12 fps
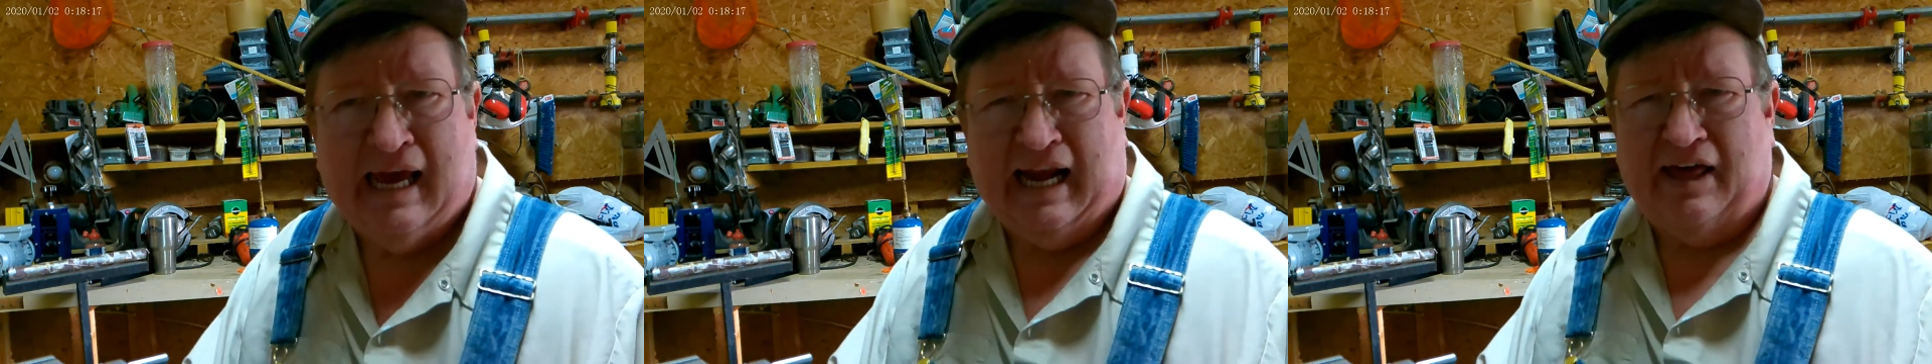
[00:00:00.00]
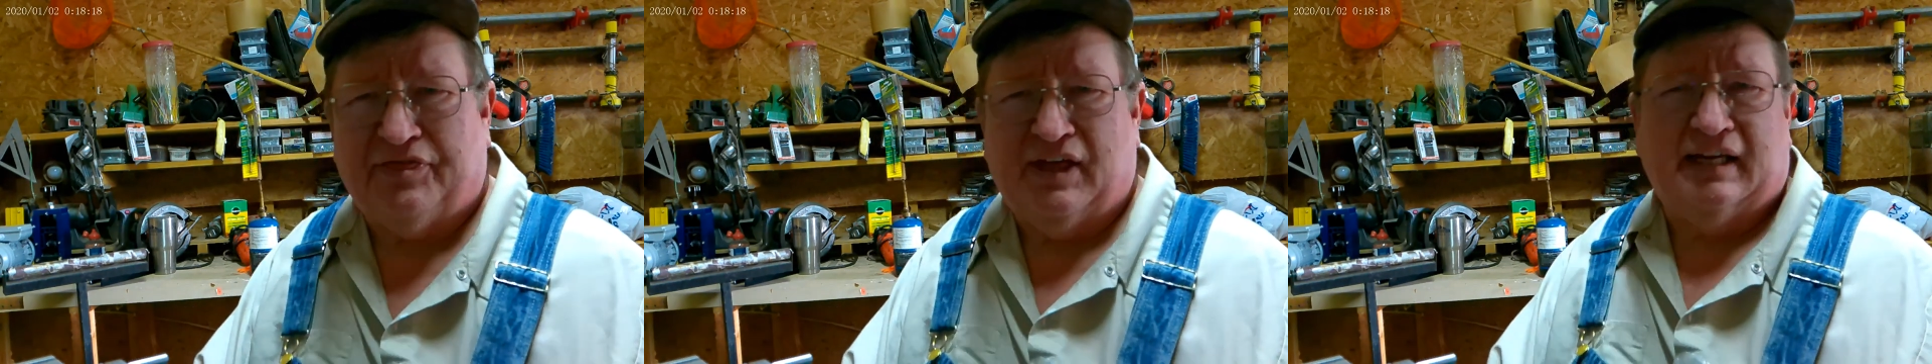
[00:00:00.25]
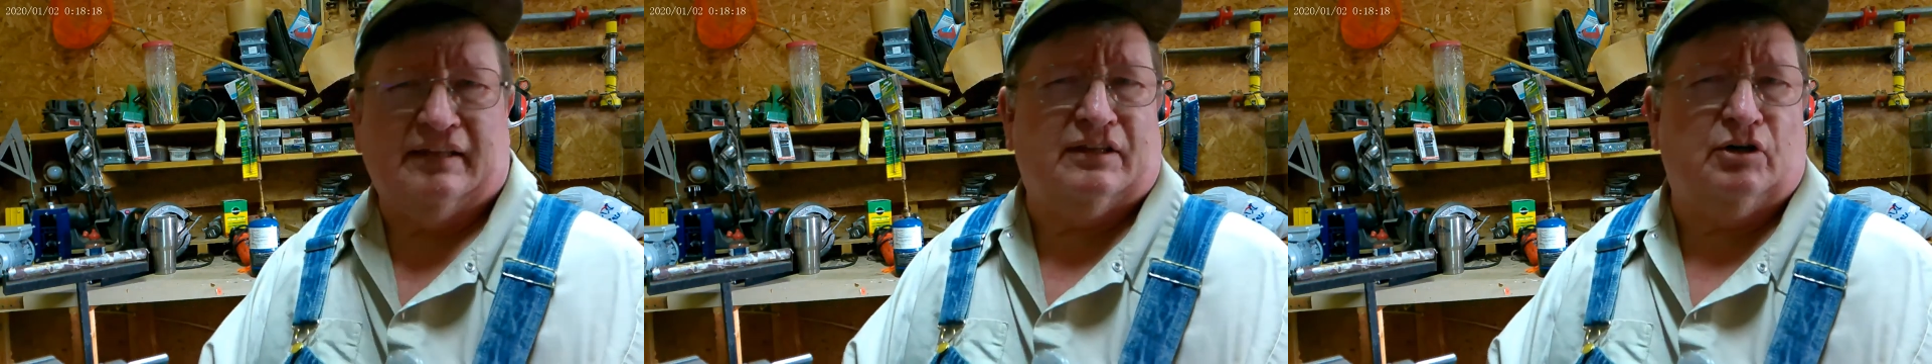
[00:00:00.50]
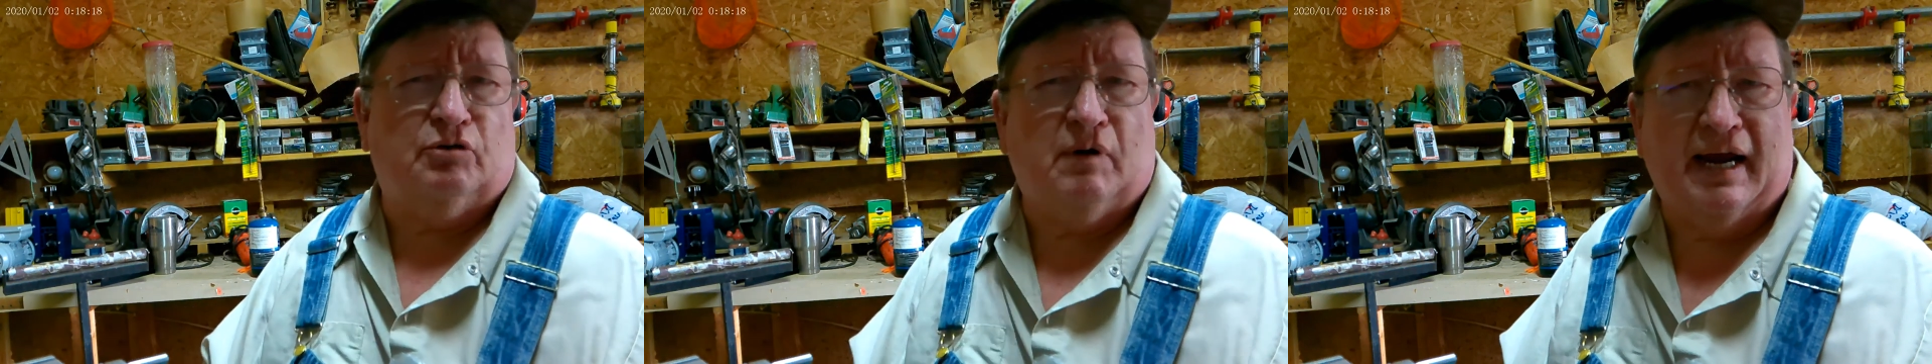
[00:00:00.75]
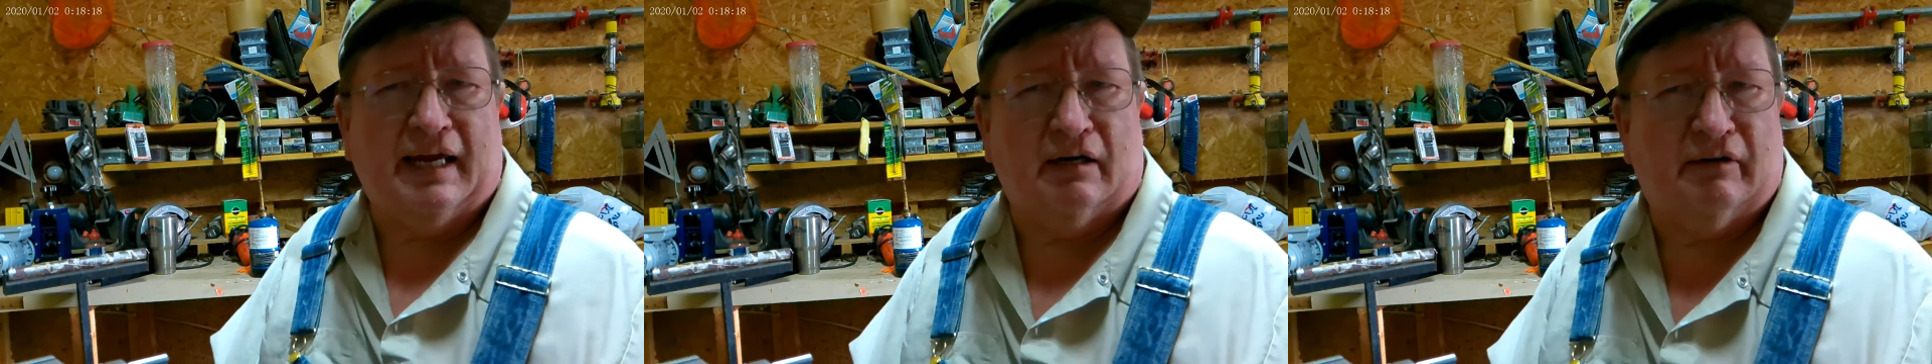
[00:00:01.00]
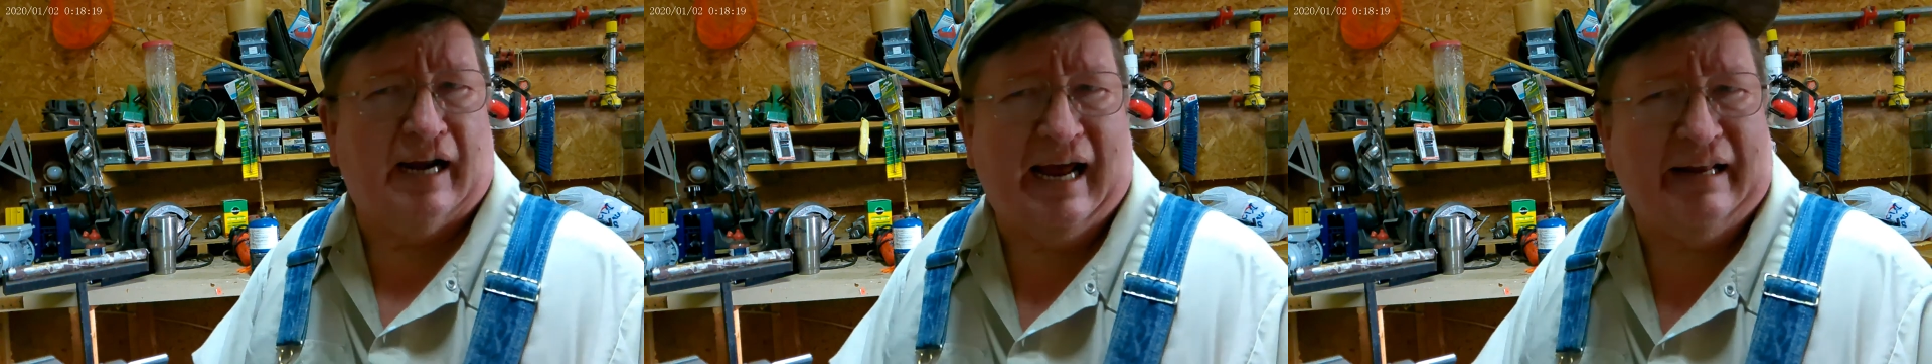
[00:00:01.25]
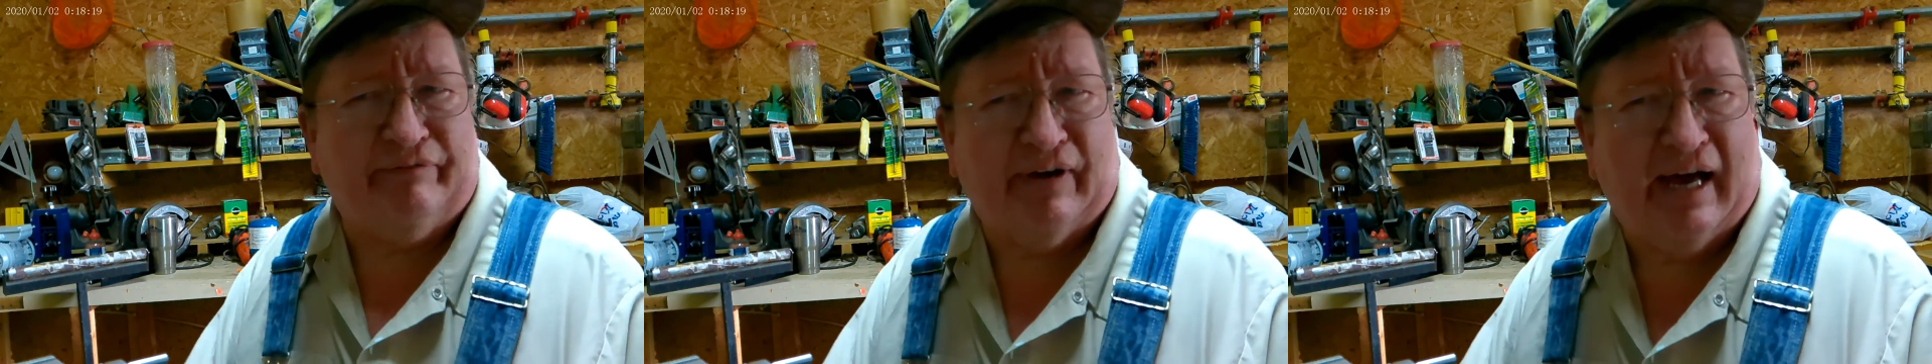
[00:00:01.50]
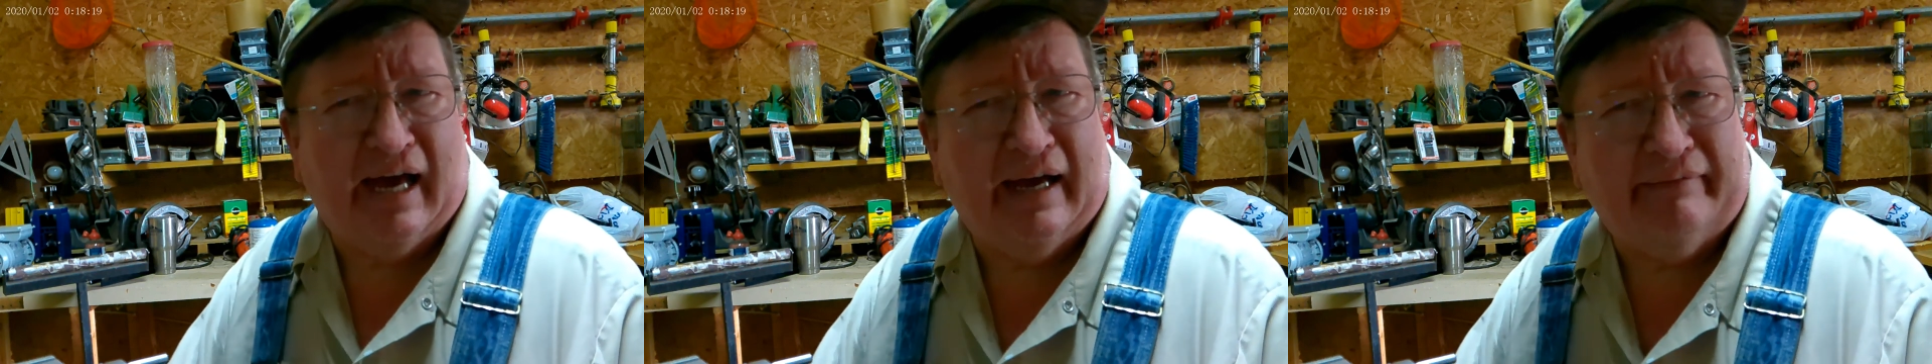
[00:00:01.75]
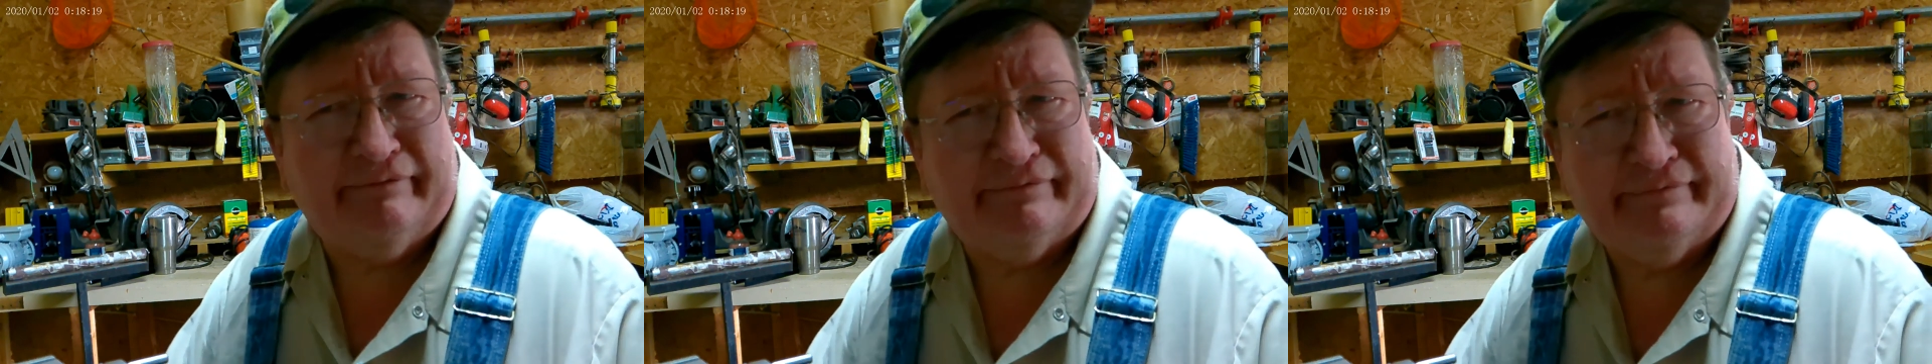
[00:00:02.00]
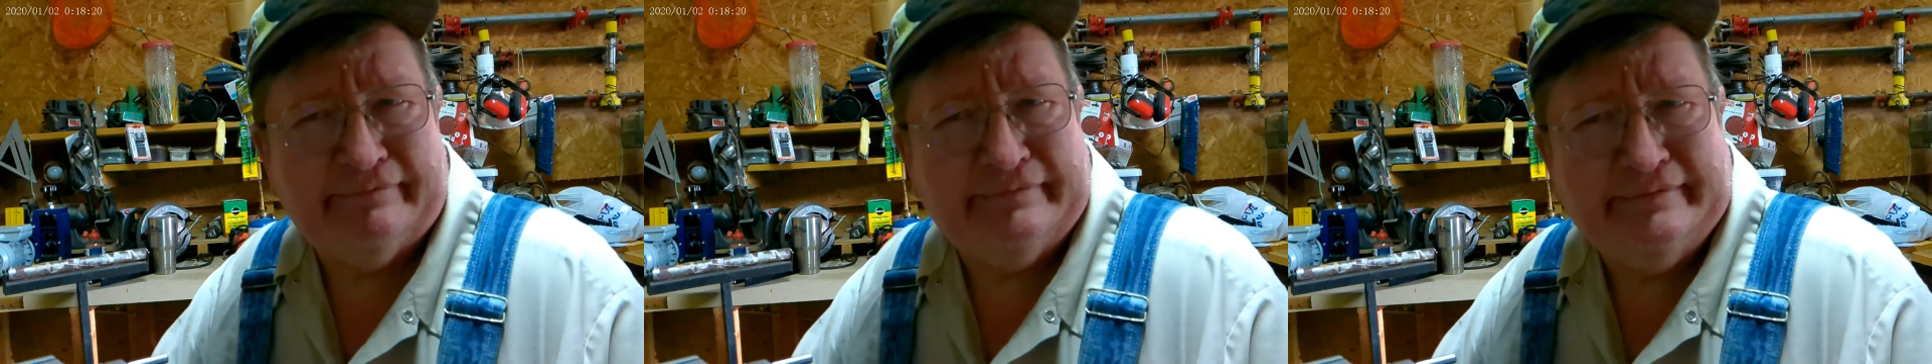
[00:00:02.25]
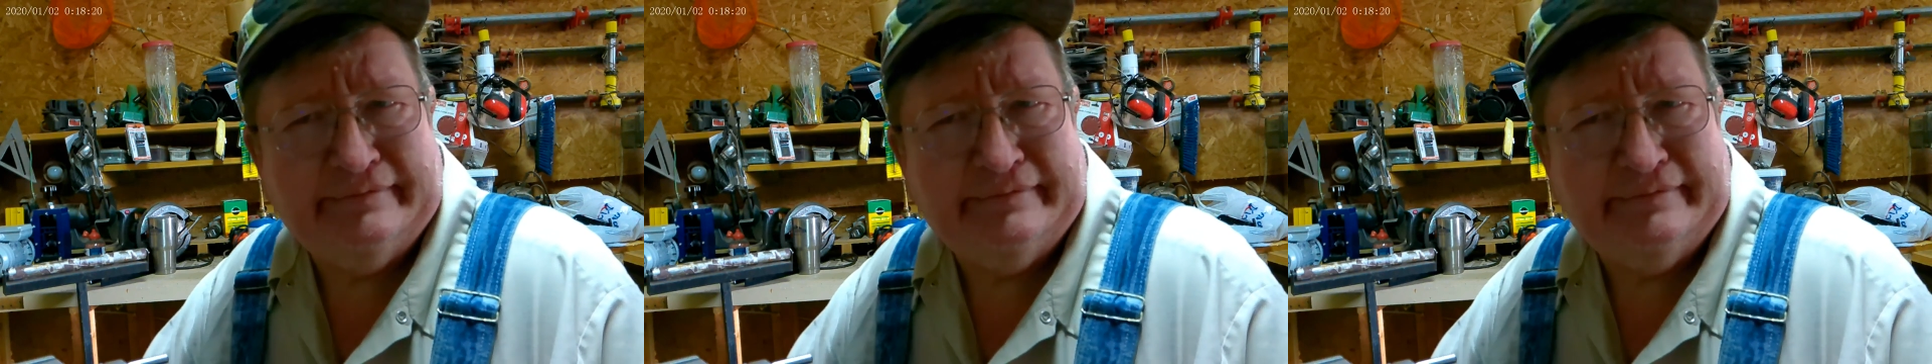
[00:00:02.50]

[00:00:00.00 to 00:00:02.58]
and I think they're regular ninety-five,